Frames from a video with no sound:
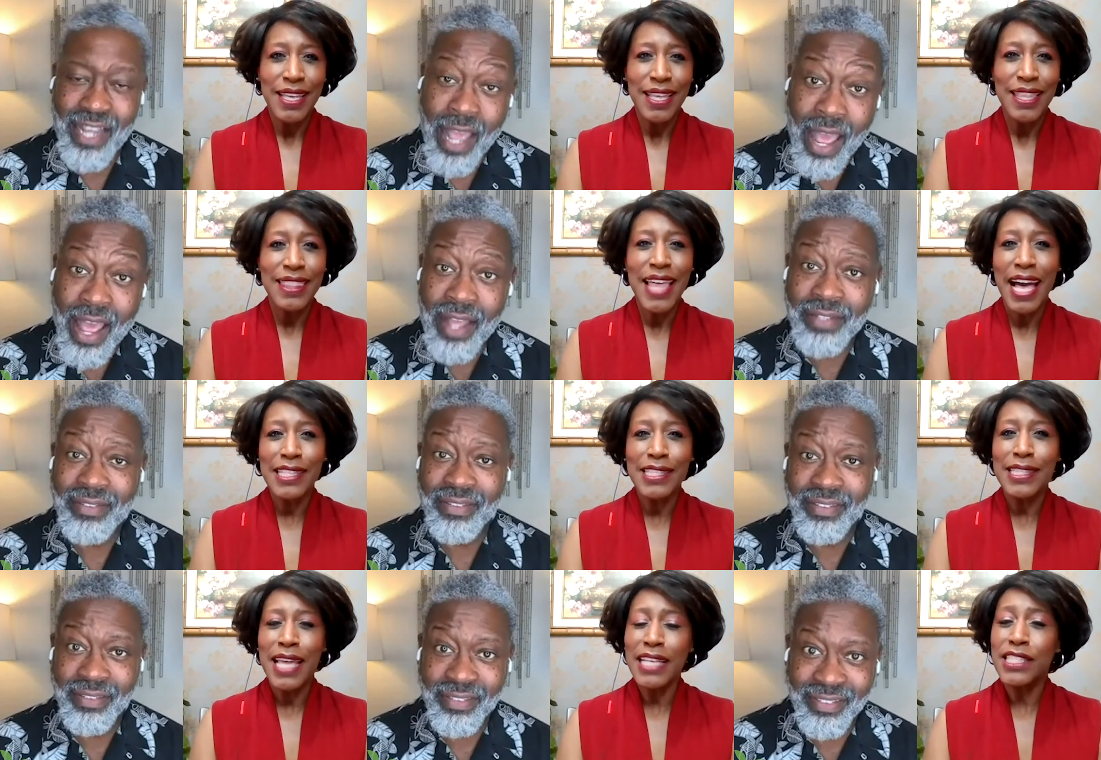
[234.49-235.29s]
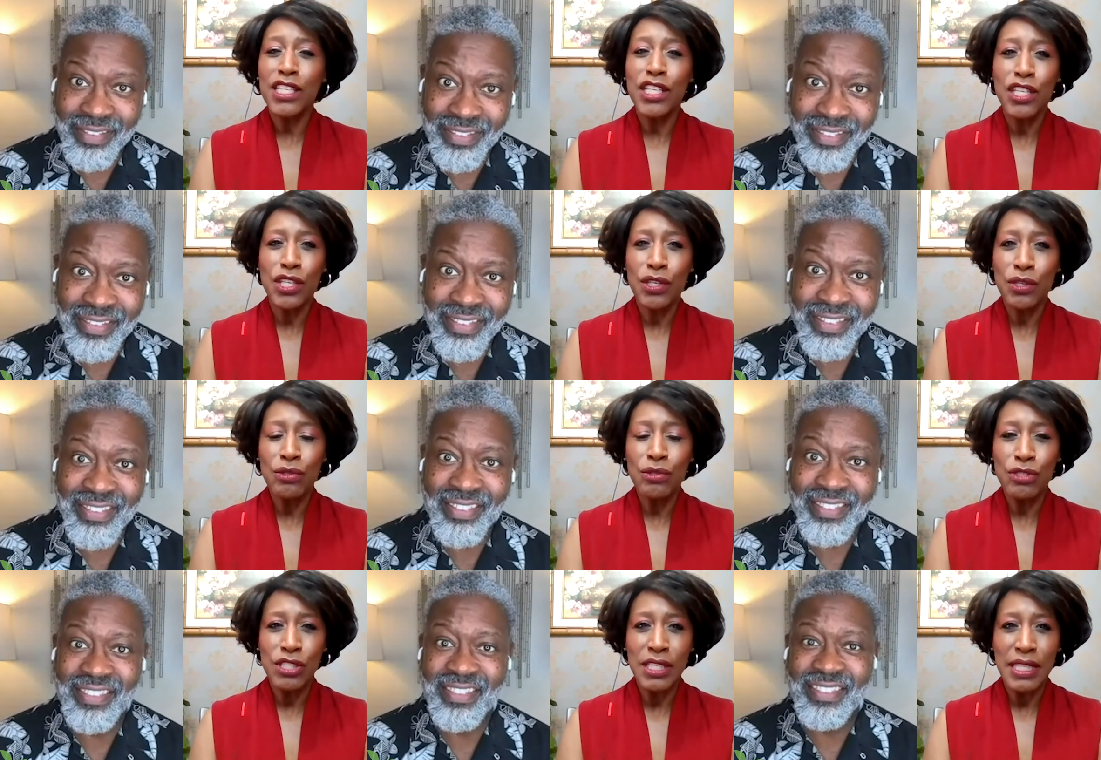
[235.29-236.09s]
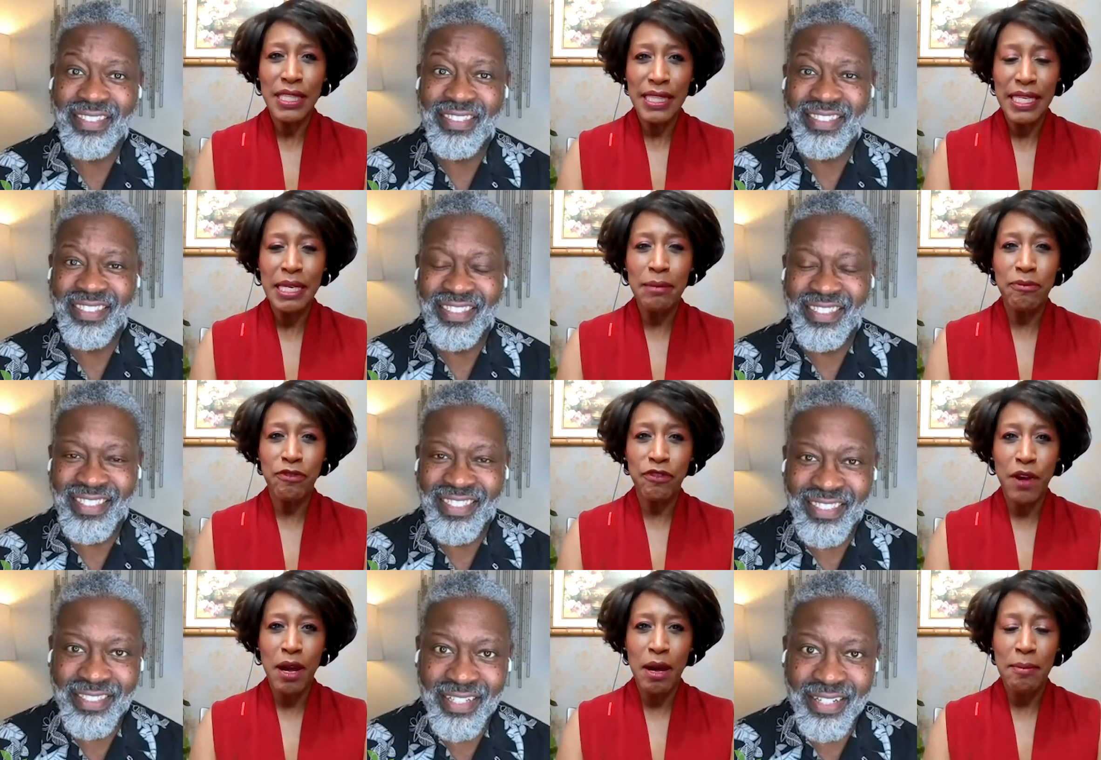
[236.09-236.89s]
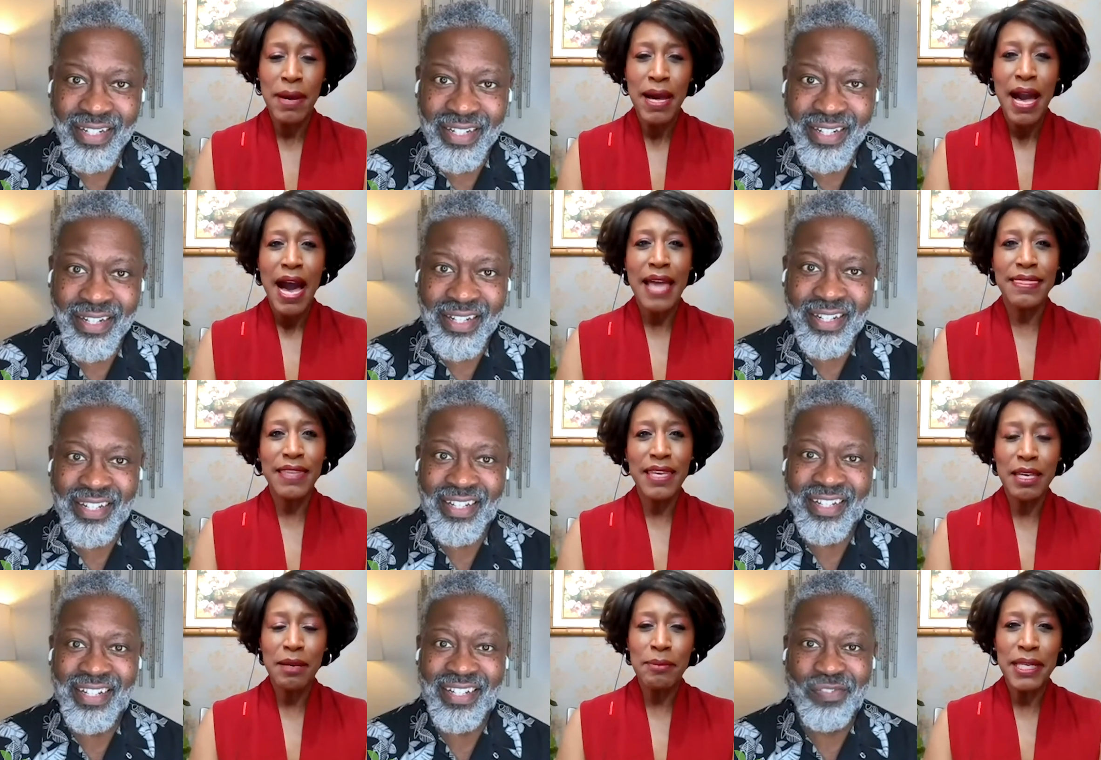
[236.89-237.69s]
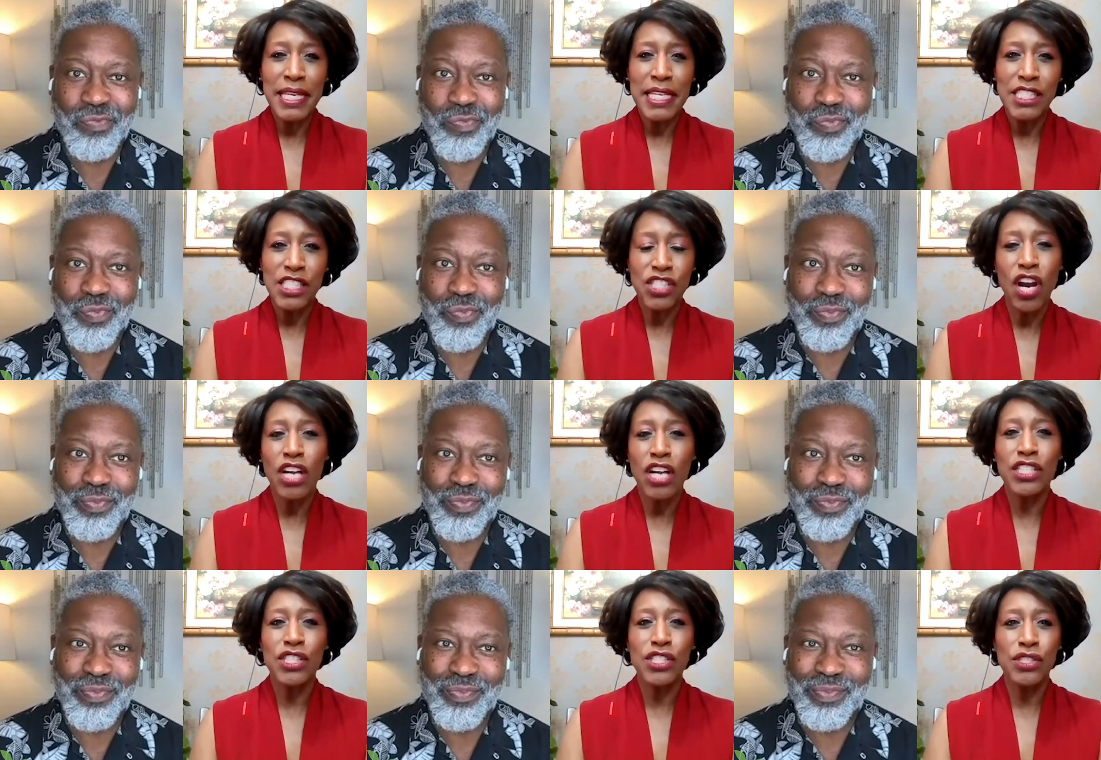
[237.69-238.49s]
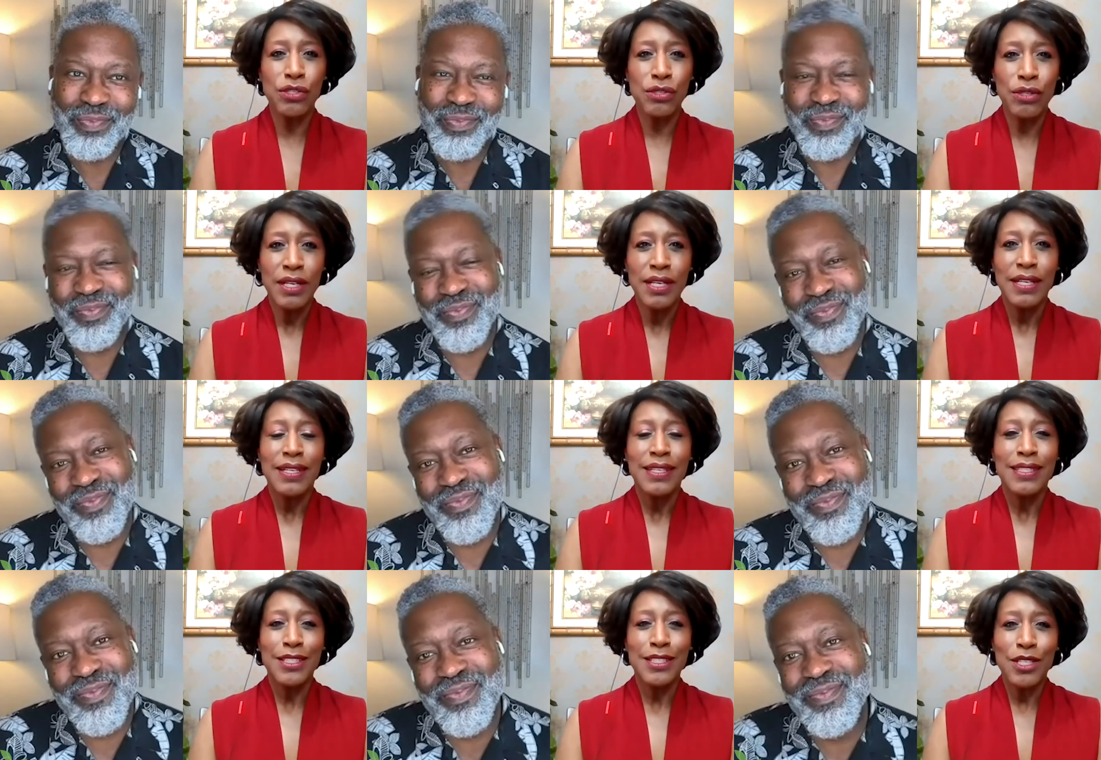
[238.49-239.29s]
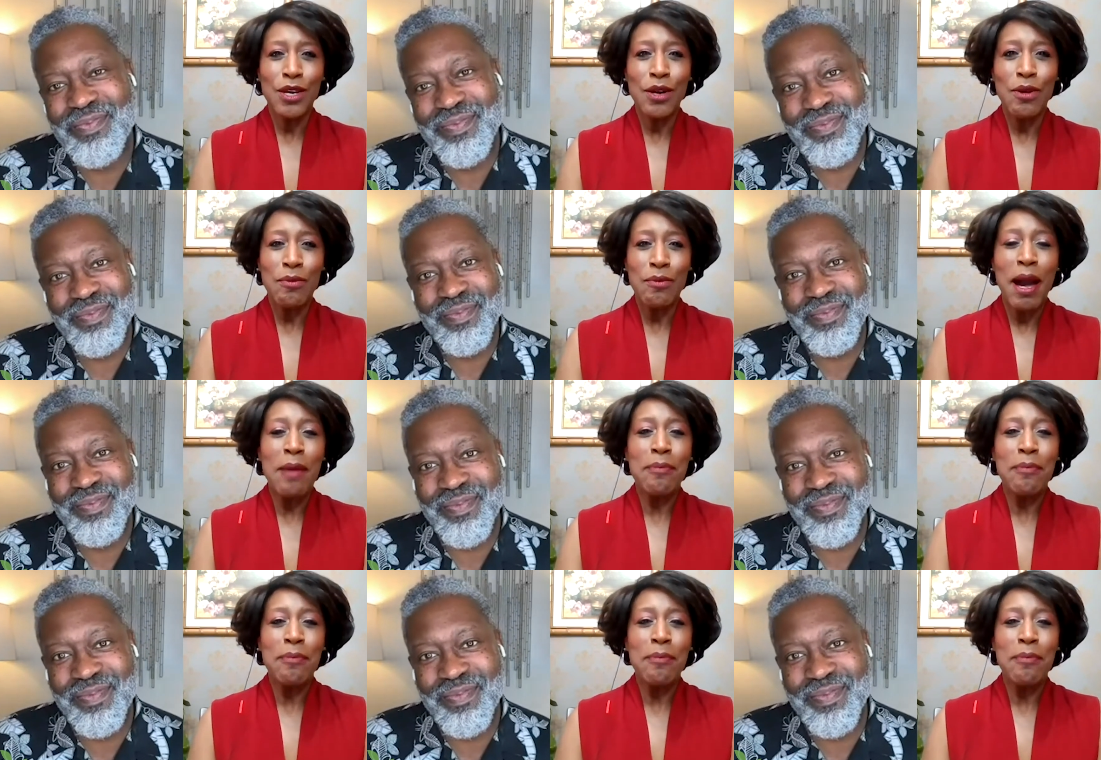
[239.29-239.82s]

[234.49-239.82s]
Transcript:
Speaker 1: Yeah. That, that's a huge leap from I think I'm going to get started to, you know,